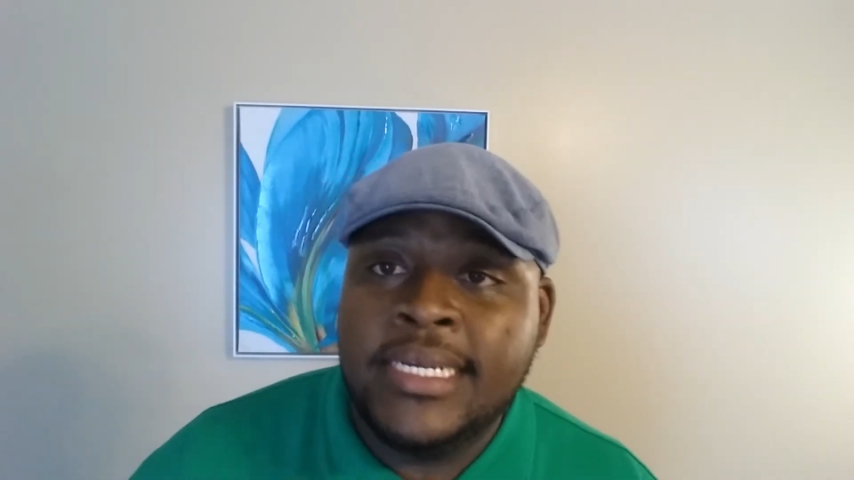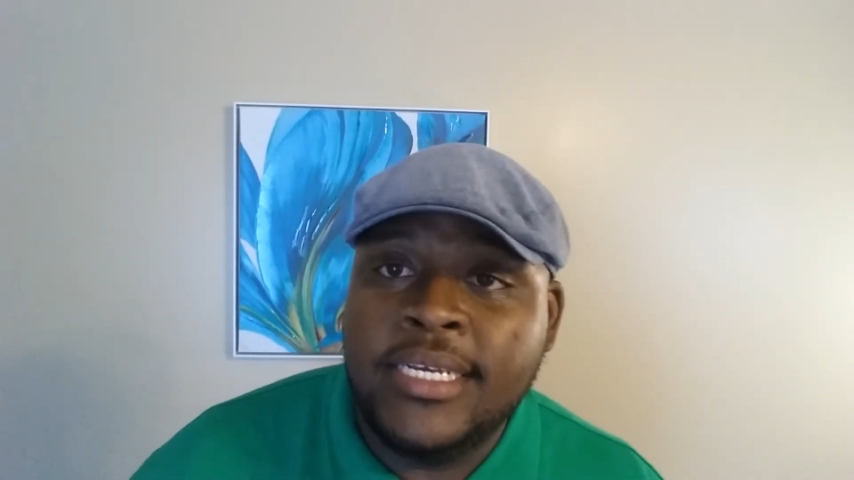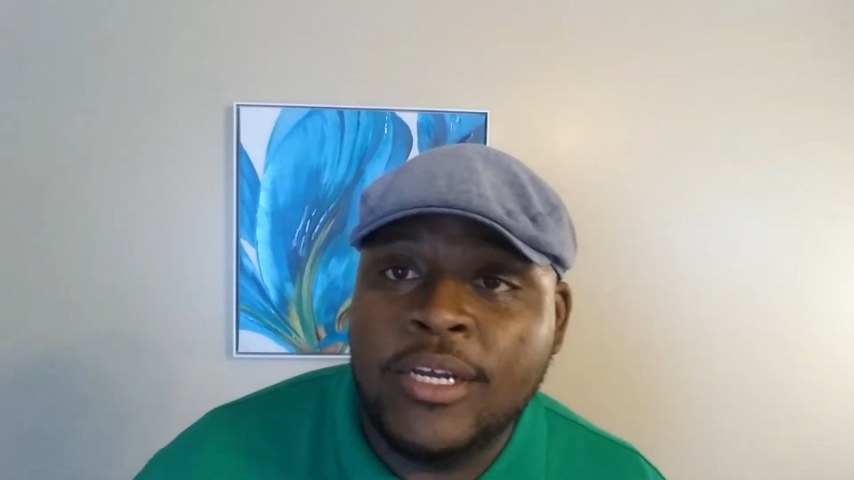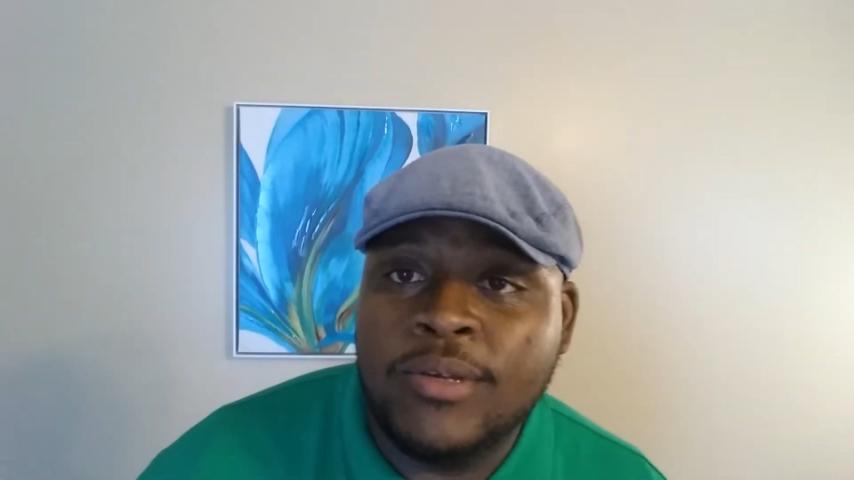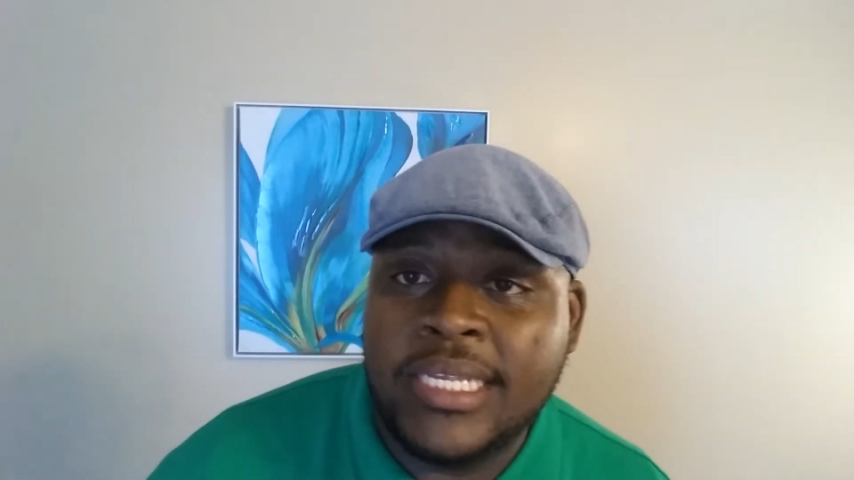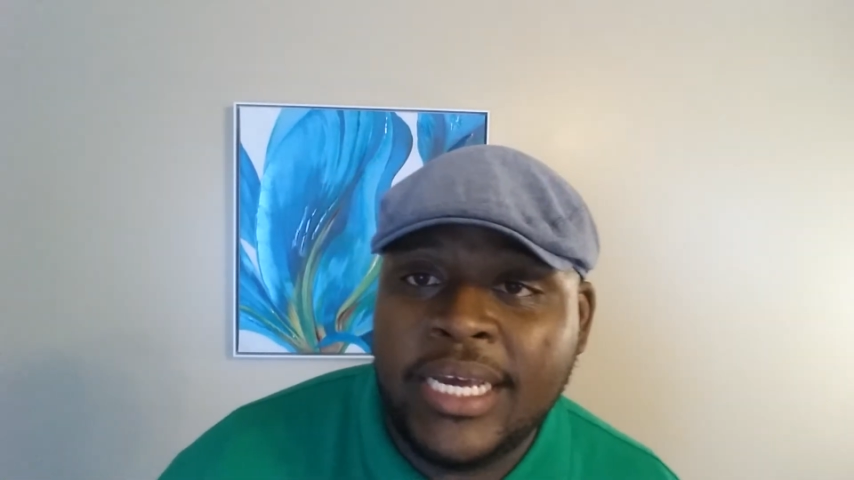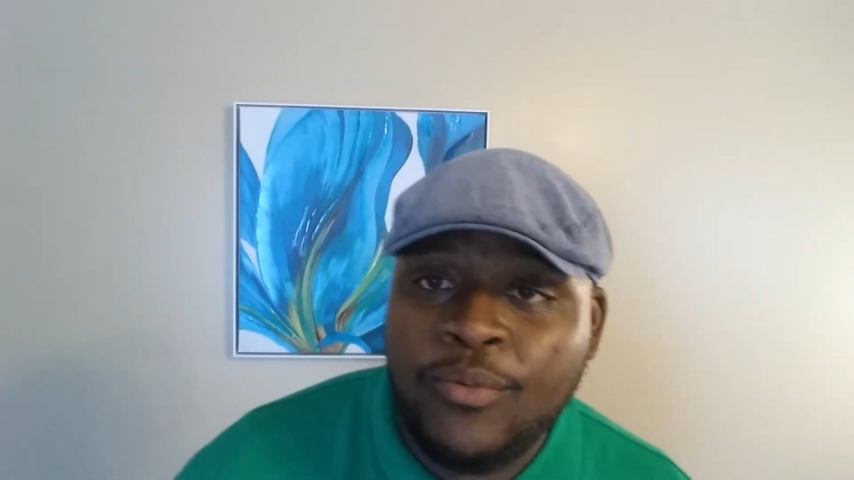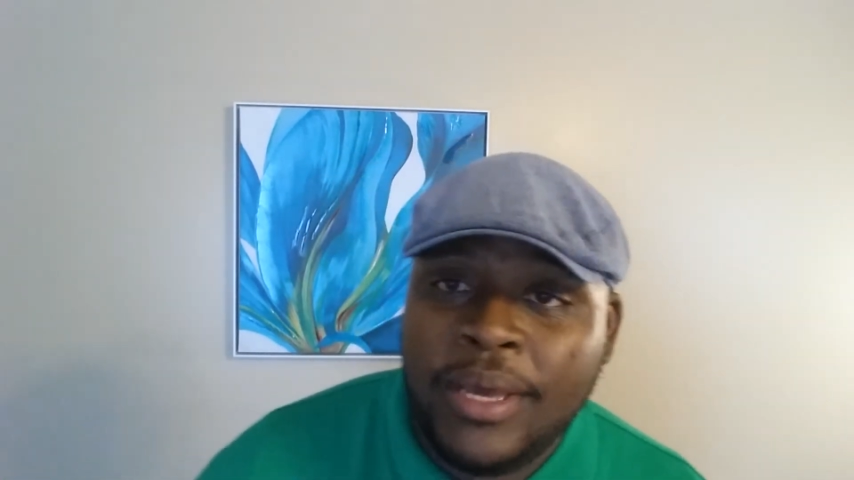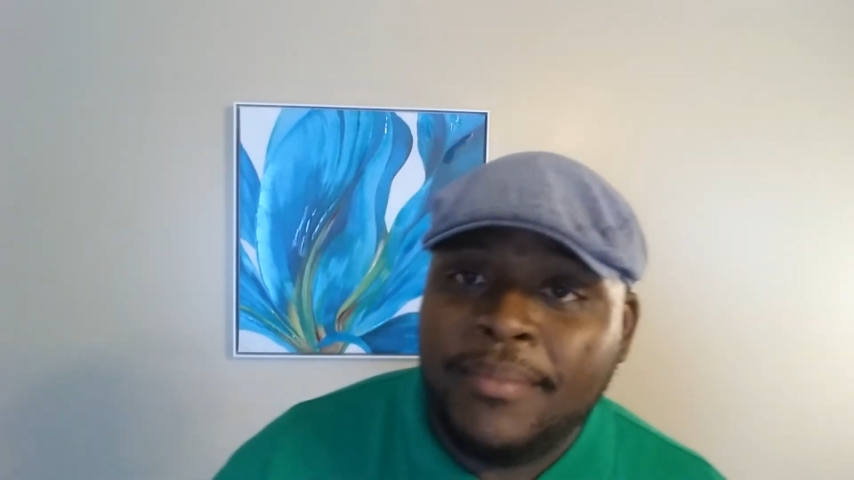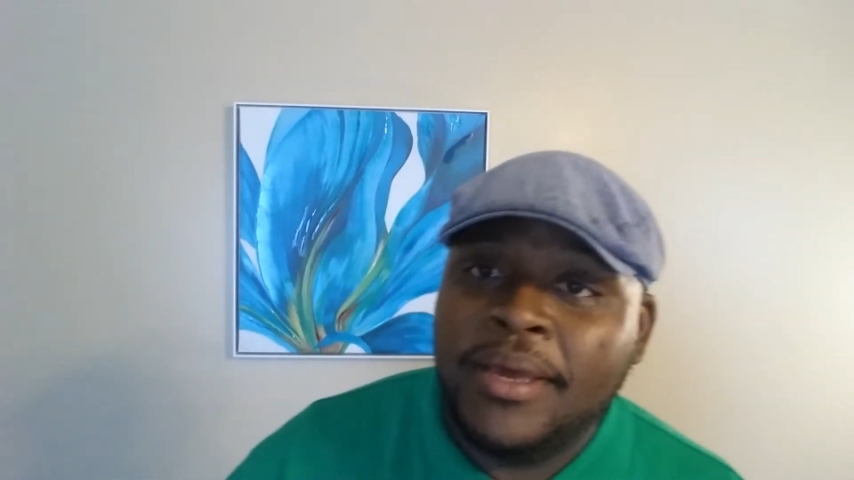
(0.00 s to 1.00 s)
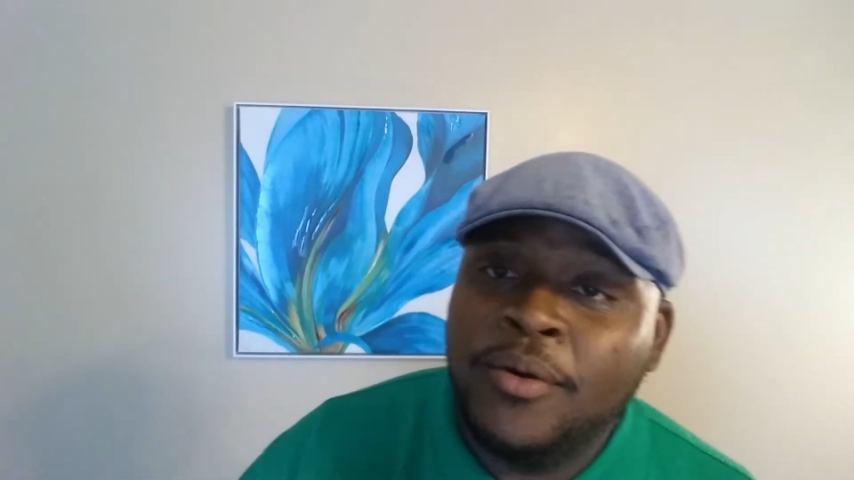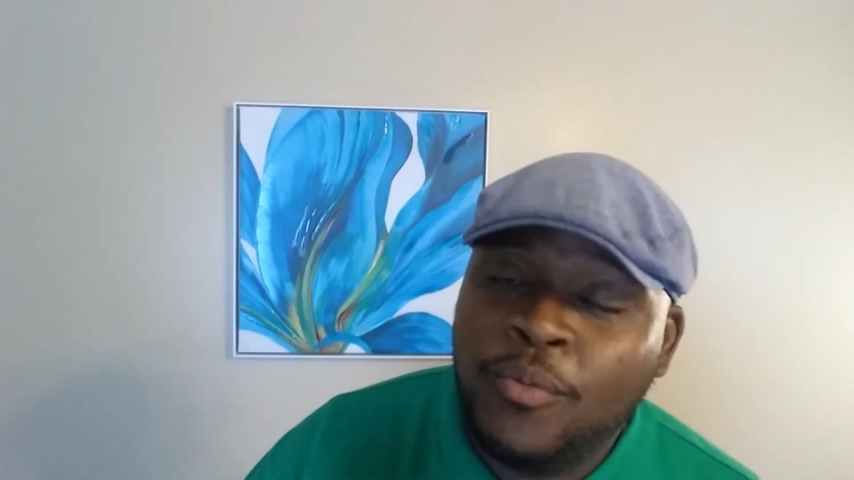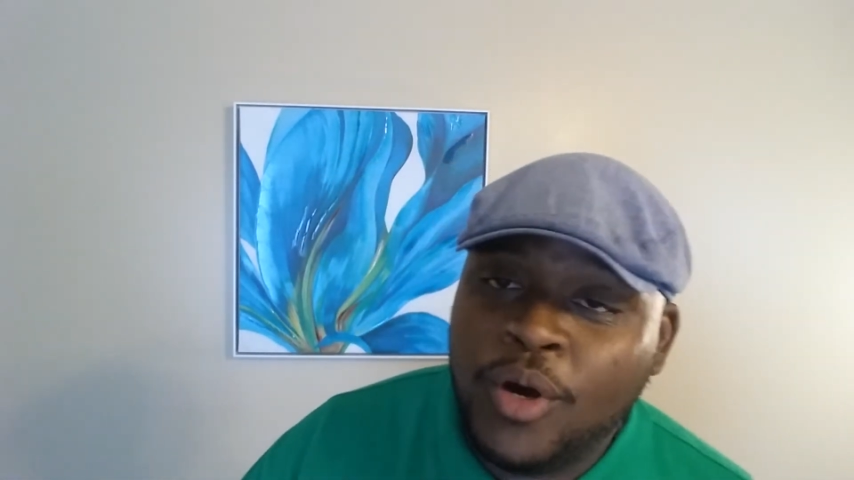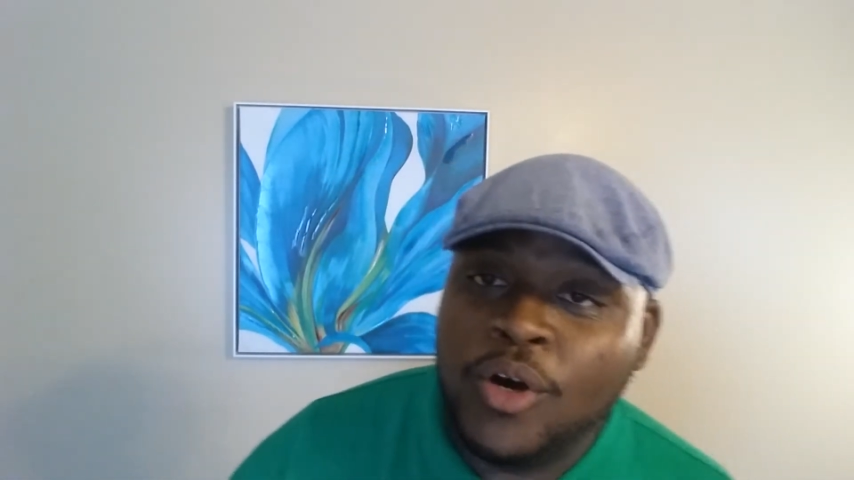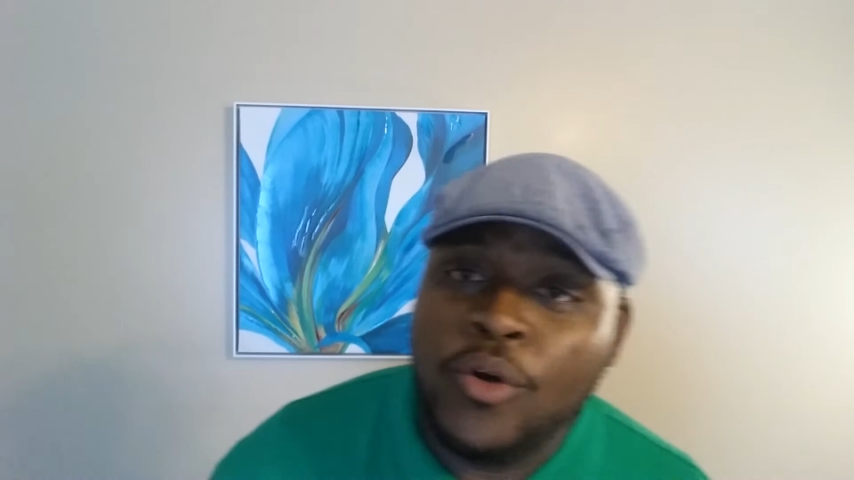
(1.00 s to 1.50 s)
you know, stick with me, we're going